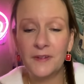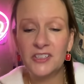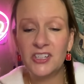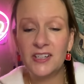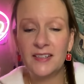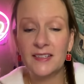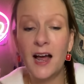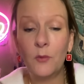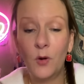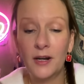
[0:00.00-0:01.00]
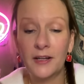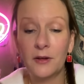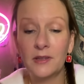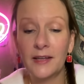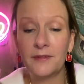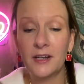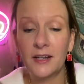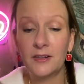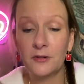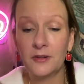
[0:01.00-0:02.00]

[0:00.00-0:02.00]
and she does not want to go live in an